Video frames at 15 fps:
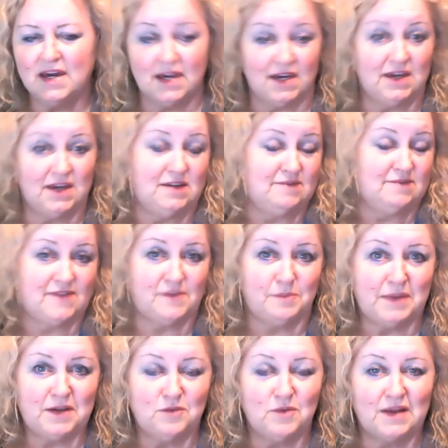It's
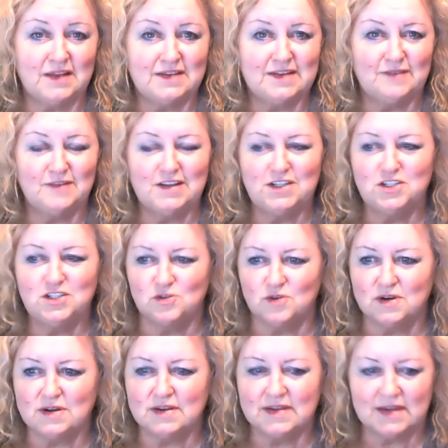been a relatively
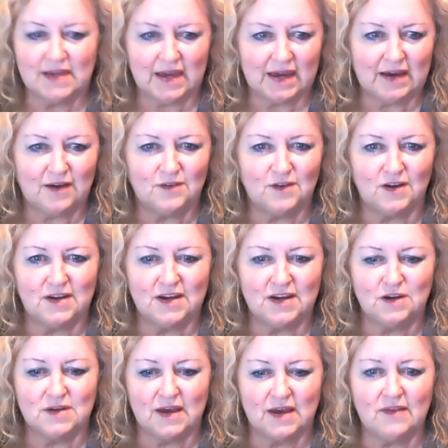short Hangout on
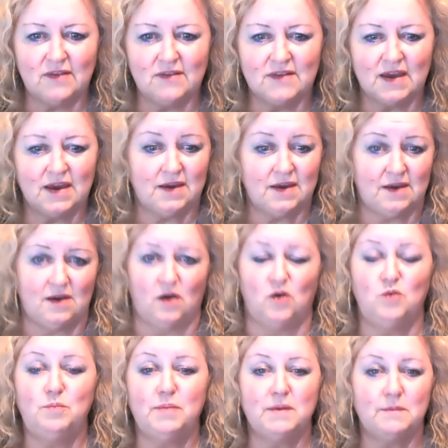Air test. I
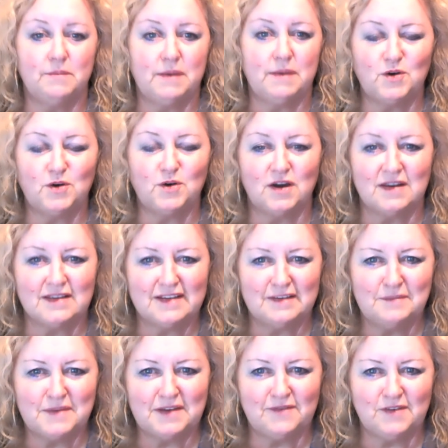hope people got a little
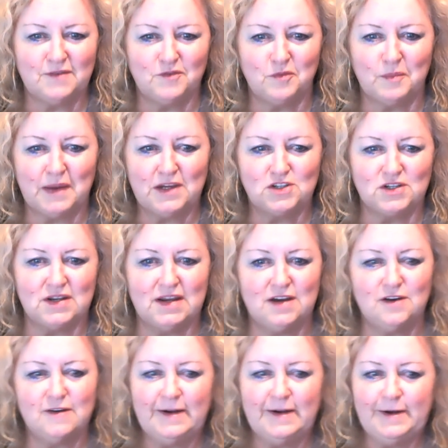bit of information
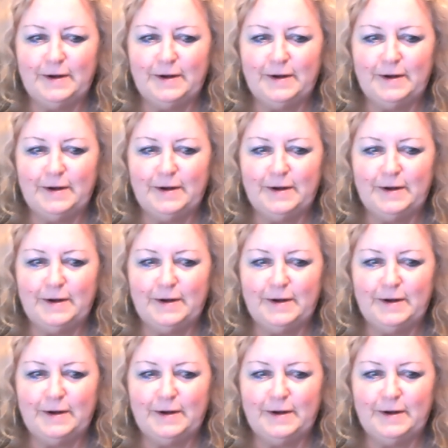here.